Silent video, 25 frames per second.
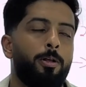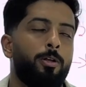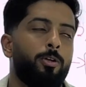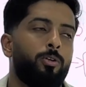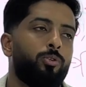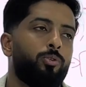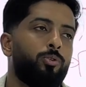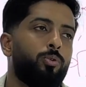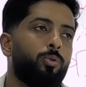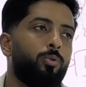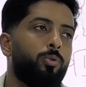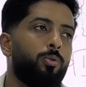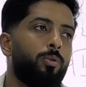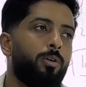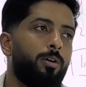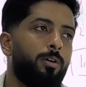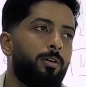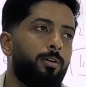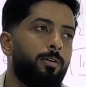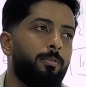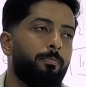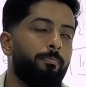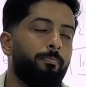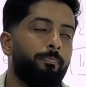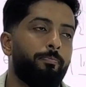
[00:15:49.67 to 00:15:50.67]

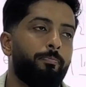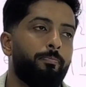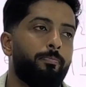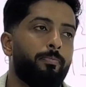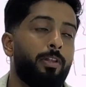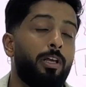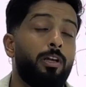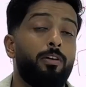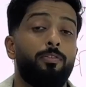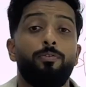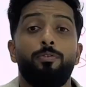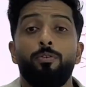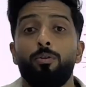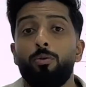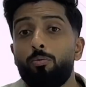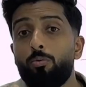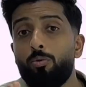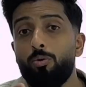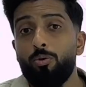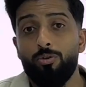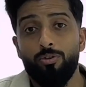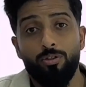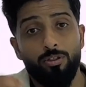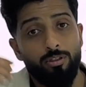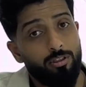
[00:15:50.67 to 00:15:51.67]
So if you're
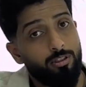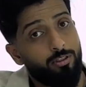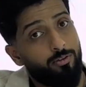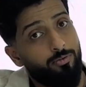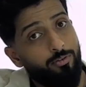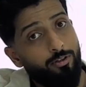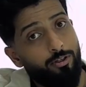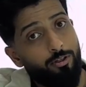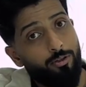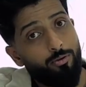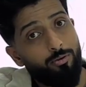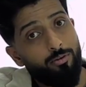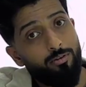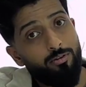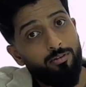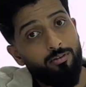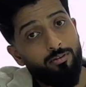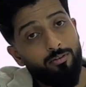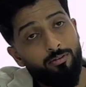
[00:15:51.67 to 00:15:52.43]
watching this video,